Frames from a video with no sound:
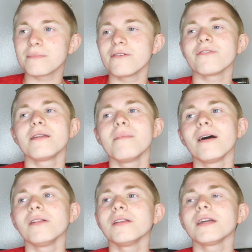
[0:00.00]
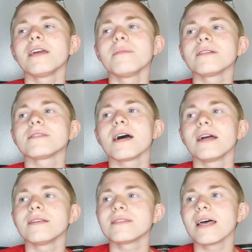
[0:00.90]
my friend Mel came
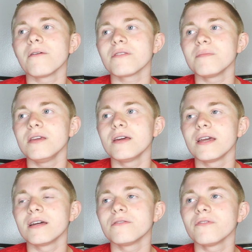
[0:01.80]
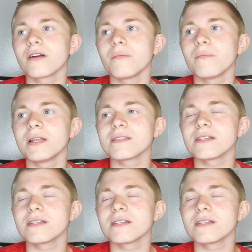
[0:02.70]
outside and sat with me and Anna for a couple minutes.